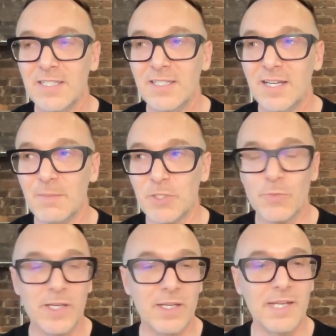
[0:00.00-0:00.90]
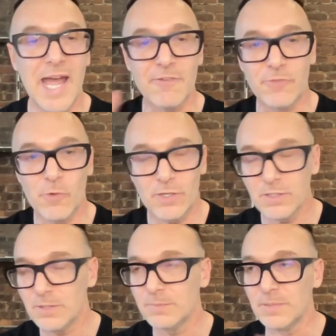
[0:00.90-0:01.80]
uh, between ad
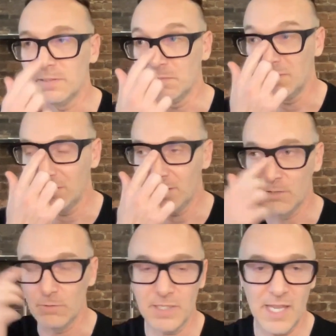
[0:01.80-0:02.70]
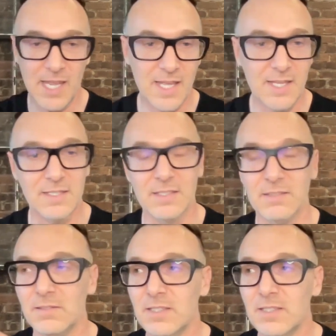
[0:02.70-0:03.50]
forum and, you know, Cannes and,